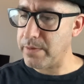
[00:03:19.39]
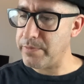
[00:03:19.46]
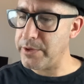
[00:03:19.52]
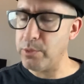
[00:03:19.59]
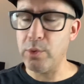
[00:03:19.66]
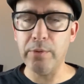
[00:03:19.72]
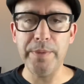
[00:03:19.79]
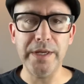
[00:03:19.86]
There
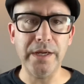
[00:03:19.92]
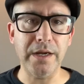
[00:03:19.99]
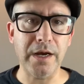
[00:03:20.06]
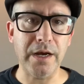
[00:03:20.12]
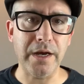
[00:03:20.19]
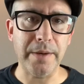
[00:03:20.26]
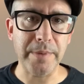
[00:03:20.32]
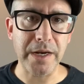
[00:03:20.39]
will be,
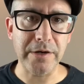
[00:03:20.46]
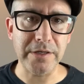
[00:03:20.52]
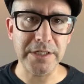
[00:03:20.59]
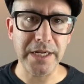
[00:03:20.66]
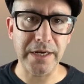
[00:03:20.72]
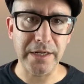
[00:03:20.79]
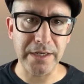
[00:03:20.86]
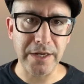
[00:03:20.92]
my
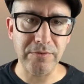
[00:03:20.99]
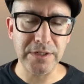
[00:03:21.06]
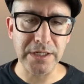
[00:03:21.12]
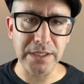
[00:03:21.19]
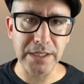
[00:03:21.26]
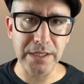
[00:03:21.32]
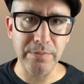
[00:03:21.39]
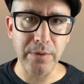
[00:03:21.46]
understanding, an
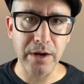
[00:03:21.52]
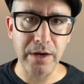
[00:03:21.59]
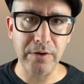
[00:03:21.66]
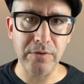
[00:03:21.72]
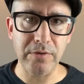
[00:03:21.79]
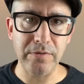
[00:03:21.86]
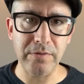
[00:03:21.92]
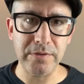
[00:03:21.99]
LTD
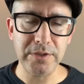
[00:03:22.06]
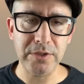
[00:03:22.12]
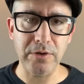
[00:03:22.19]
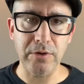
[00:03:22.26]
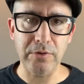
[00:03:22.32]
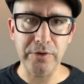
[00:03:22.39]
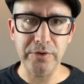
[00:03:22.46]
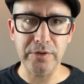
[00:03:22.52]
model,
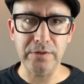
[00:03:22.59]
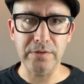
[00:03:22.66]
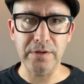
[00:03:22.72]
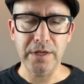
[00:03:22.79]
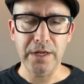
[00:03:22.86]
so you can